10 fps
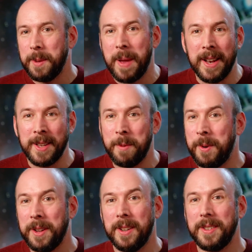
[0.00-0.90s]
depending on
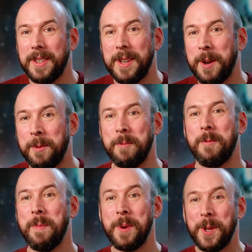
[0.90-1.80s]

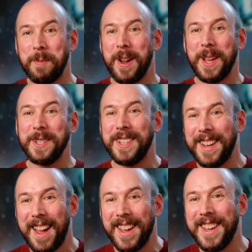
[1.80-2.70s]
what mood am I in
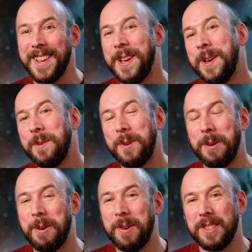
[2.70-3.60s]
today, what
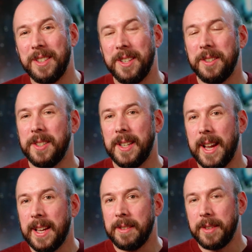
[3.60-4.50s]
do I want to do
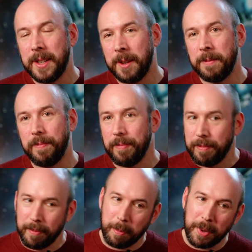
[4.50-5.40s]
today,
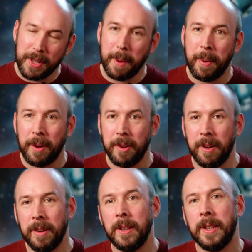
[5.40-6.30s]
put that pod
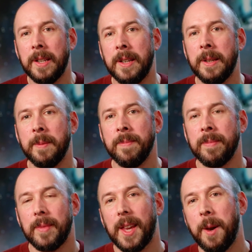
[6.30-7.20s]
on,
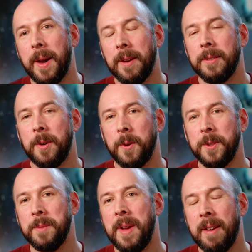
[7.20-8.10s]
go out and
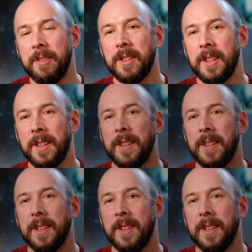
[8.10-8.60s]
cause some havoc.